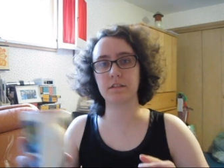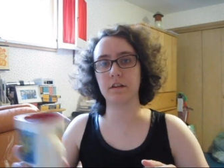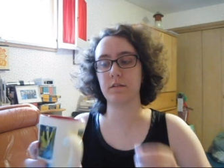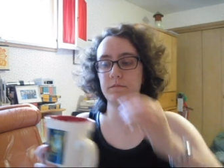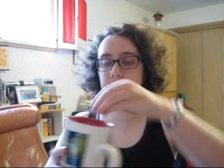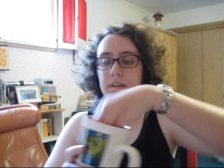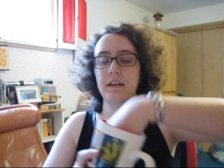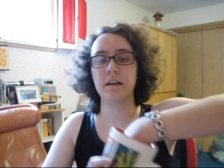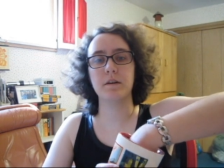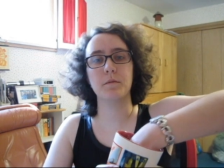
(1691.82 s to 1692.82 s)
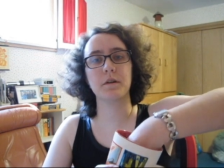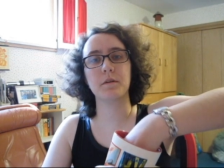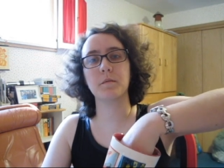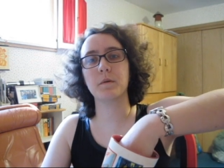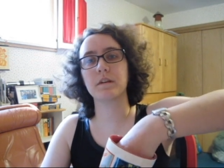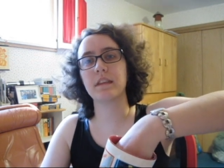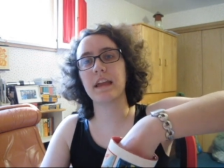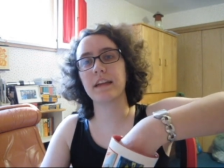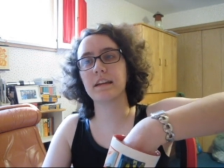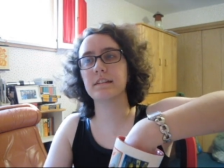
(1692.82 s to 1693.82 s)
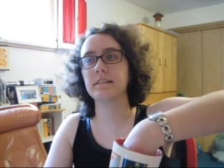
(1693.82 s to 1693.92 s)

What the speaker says: so, we're like